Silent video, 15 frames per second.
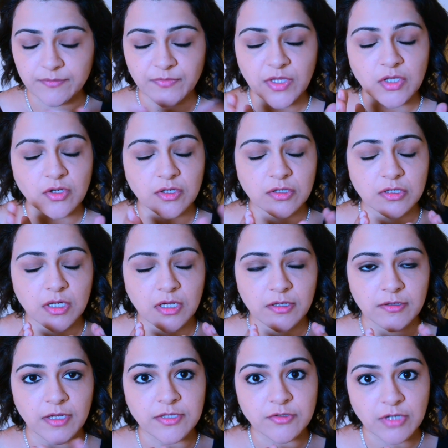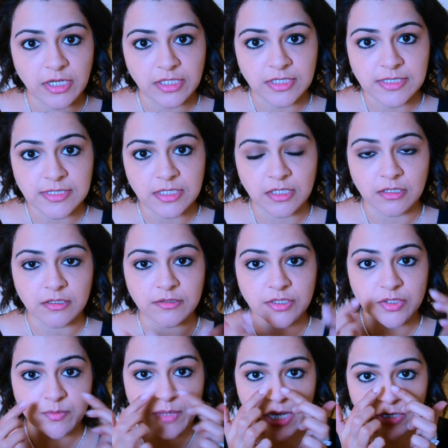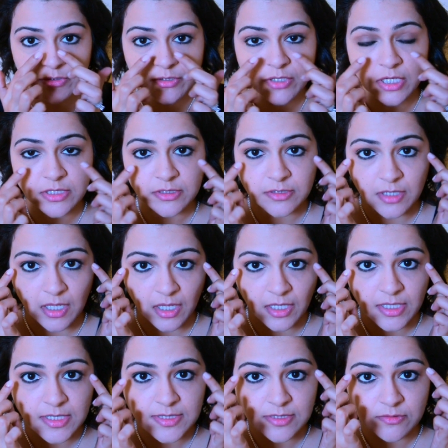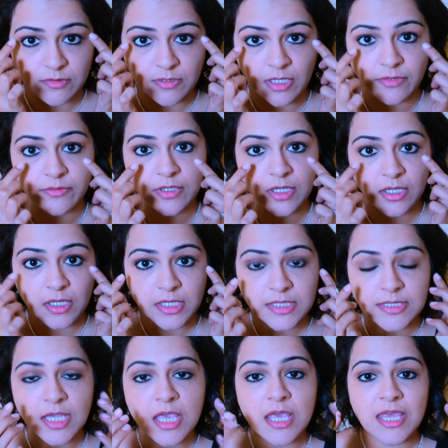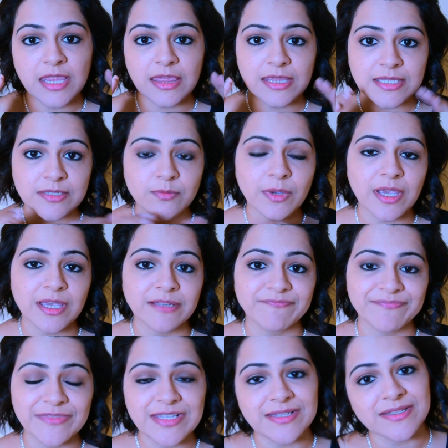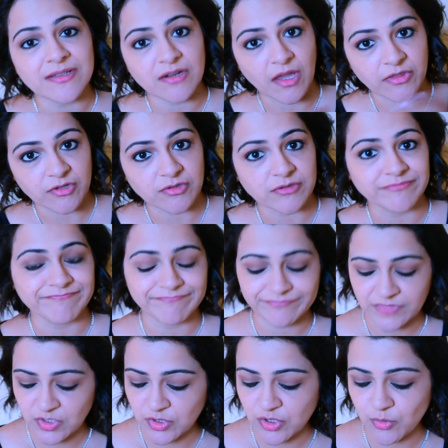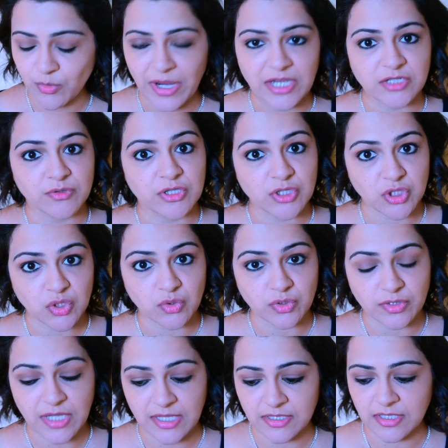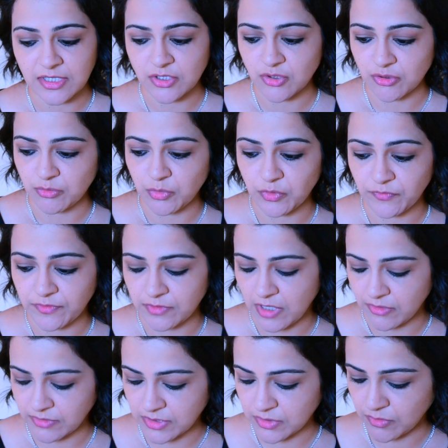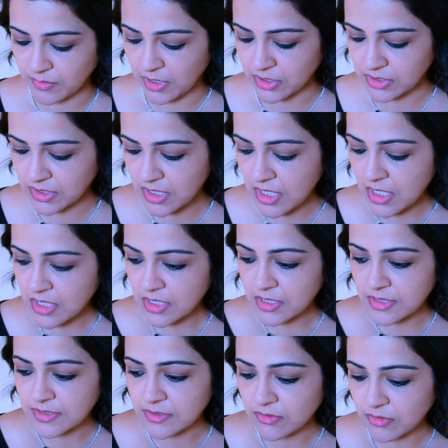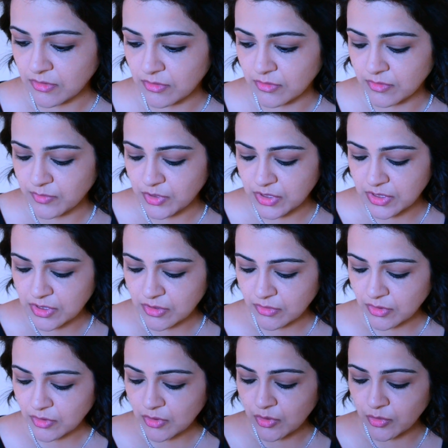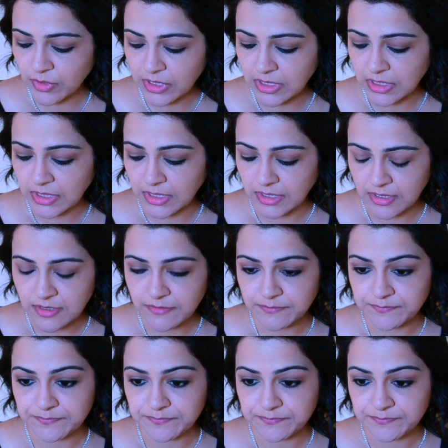your under eye concealer, that you powder under the eyes and around the eyes. This way, this is another way to ensure that they don't move around too much. So I'm just gonna quickly